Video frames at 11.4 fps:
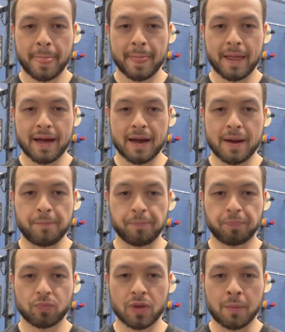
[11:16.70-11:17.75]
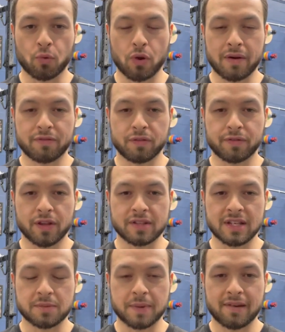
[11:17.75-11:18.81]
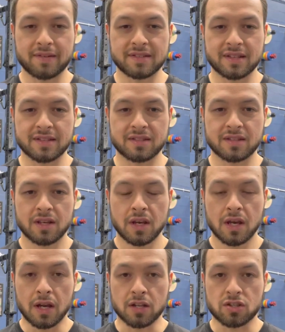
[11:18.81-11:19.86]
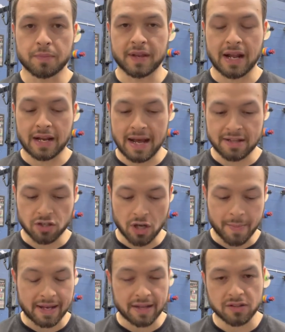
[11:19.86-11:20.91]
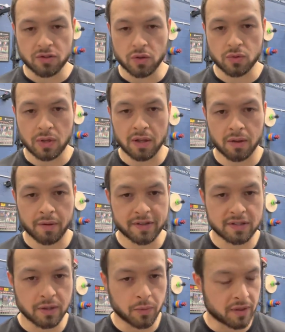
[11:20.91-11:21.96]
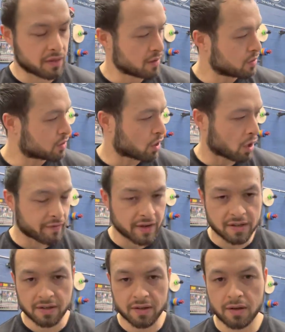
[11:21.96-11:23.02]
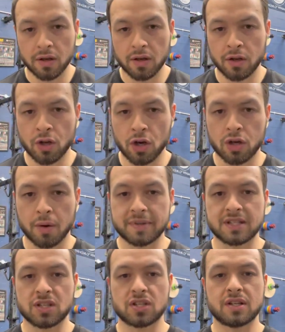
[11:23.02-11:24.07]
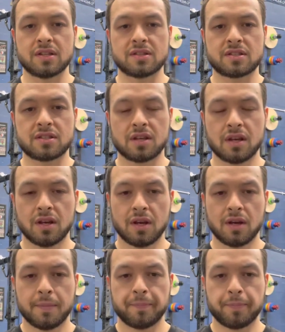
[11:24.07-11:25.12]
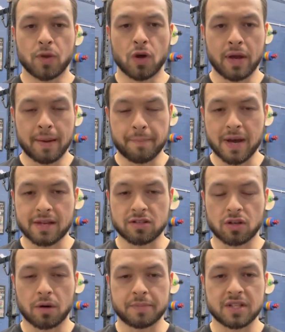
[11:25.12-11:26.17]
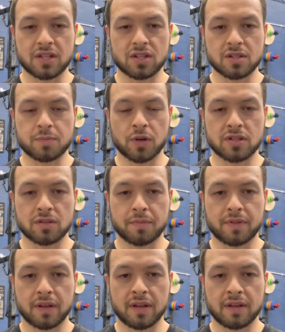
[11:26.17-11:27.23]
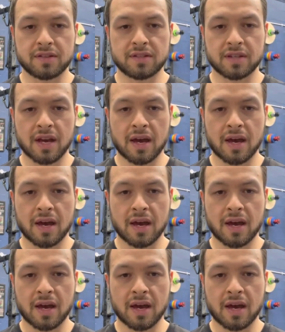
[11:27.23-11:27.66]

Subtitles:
I'm grateful for those experiences. And it's something I'd like to go back into as well, obviously with COVID, no competitions, no in-person competitions, but it's something that